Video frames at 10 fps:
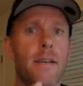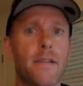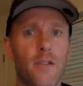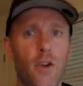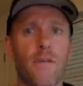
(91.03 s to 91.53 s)

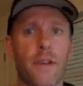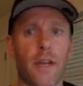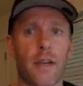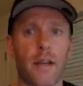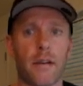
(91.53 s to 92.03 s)
Survey
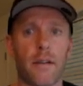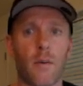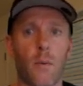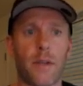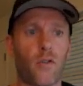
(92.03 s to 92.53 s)
data, the
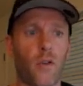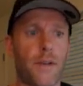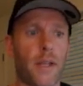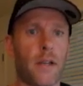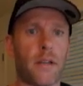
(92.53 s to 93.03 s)
winter
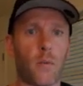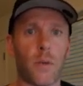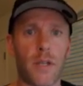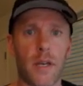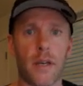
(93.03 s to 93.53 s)
survey data that
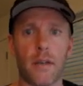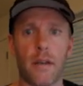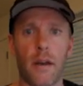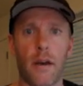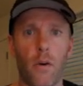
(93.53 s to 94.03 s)
we
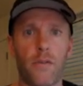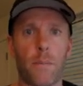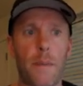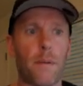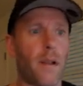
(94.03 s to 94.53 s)
did,
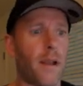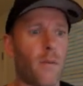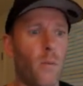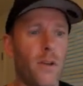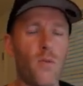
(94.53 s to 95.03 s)
also people are
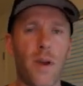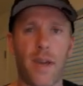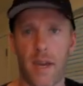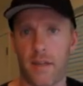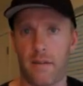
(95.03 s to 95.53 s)
like, what do I
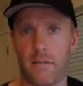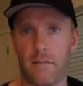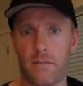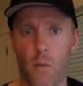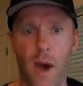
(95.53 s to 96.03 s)
get?
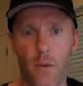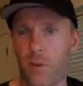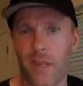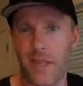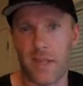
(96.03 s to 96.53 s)
Why
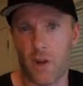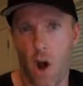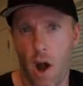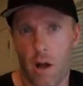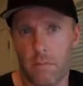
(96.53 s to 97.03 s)
would they need a
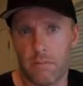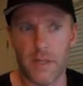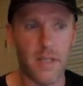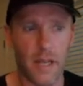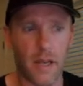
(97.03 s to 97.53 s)
call?
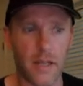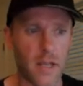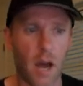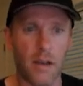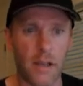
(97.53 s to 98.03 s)

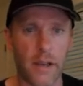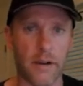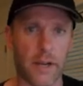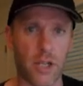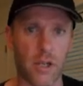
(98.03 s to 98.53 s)
It's
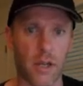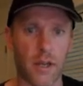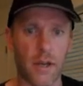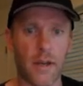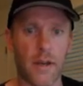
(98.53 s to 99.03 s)
unclear actually.
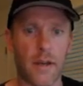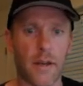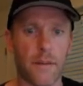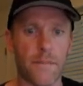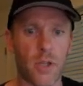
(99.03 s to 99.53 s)

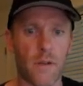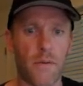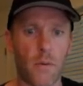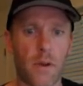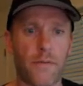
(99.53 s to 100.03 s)
So
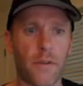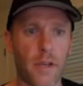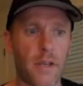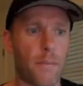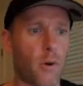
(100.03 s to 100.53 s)
if you
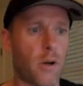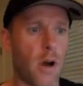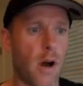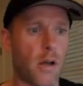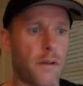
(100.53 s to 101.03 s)
need to book a
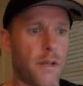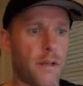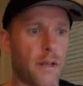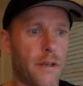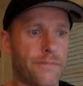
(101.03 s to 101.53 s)
call,
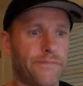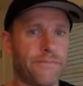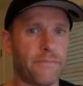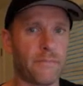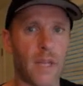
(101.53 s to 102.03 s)
then
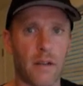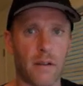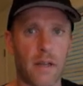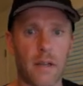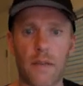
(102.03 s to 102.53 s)

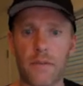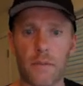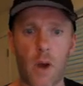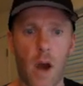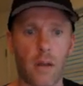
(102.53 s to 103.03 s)
give
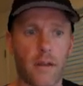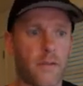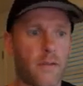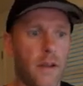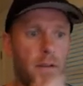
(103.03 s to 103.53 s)
some context.